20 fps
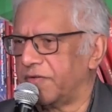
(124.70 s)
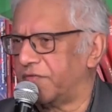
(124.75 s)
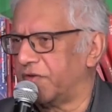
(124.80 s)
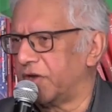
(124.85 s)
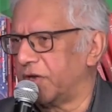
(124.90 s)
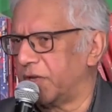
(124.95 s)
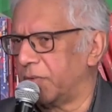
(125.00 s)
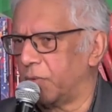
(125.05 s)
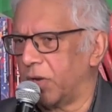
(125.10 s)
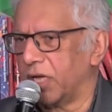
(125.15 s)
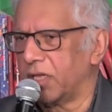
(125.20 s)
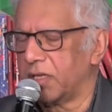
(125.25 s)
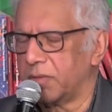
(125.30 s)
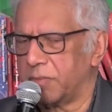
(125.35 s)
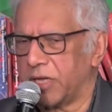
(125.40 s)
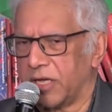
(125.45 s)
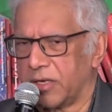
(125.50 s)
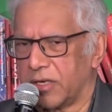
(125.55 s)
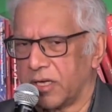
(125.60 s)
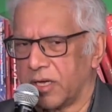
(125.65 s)
very well
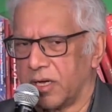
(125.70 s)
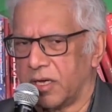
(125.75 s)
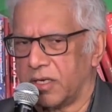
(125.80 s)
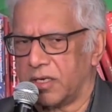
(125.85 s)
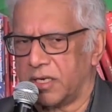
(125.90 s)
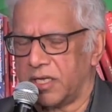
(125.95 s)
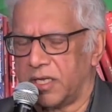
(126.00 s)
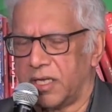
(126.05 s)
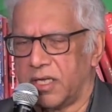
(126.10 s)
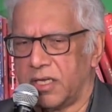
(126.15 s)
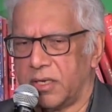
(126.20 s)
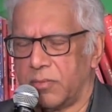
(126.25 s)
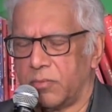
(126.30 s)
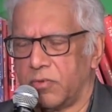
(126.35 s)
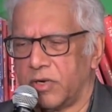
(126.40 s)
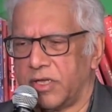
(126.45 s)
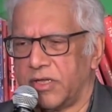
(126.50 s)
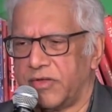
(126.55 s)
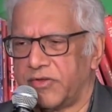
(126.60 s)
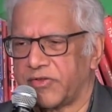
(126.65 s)
about Gandhi, and
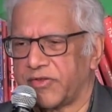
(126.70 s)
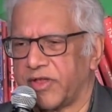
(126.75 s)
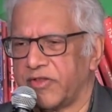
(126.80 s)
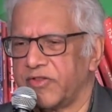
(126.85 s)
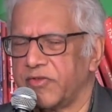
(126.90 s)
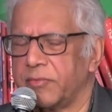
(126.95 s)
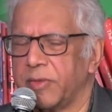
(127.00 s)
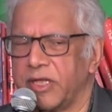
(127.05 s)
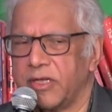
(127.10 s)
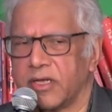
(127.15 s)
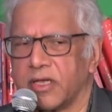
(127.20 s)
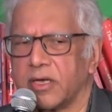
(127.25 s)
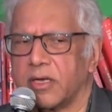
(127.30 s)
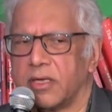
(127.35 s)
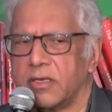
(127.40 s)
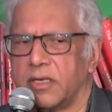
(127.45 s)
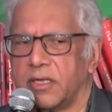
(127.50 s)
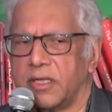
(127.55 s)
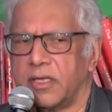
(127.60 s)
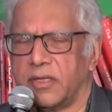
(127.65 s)
what he says about
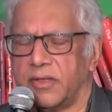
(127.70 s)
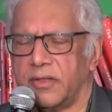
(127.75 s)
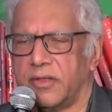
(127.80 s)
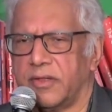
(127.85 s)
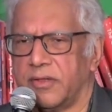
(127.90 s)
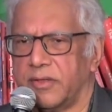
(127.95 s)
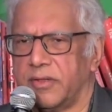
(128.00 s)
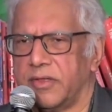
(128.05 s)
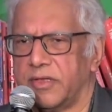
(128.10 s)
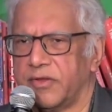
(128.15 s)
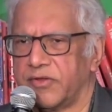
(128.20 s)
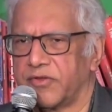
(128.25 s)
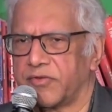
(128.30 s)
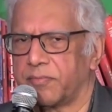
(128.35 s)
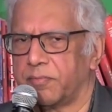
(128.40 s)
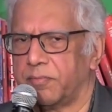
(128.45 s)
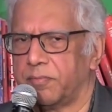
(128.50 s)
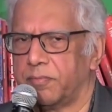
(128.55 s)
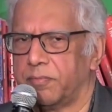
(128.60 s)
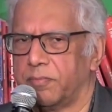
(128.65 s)
Gandhi in this
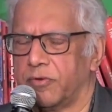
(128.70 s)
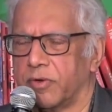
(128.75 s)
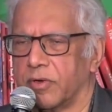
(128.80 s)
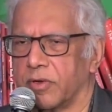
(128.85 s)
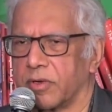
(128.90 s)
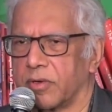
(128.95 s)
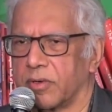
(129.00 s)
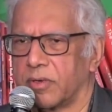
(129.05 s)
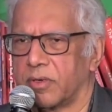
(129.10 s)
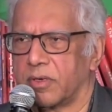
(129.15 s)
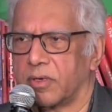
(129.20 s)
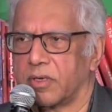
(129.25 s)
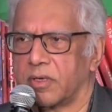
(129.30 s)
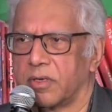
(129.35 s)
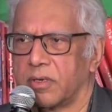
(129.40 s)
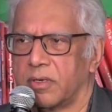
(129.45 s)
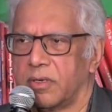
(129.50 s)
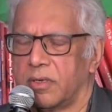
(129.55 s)
book,